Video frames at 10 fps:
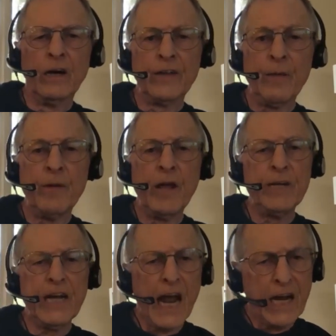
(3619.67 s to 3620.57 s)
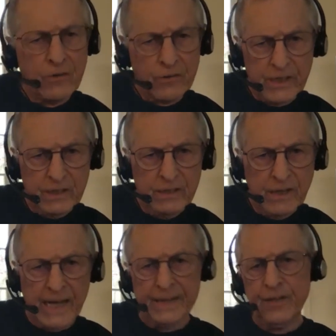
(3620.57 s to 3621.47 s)
They may be angry
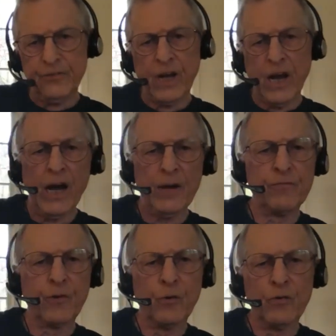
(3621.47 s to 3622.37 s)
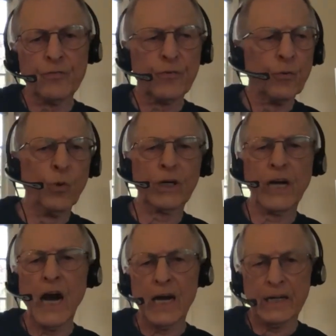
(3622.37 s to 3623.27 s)
at this God for, for what
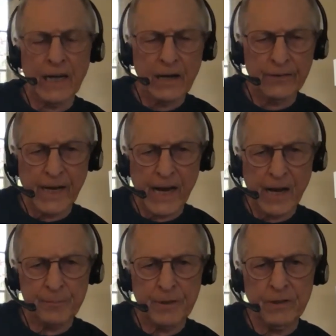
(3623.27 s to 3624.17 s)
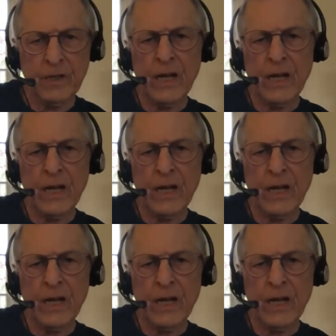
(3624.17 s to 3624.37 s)
God allowed to happen.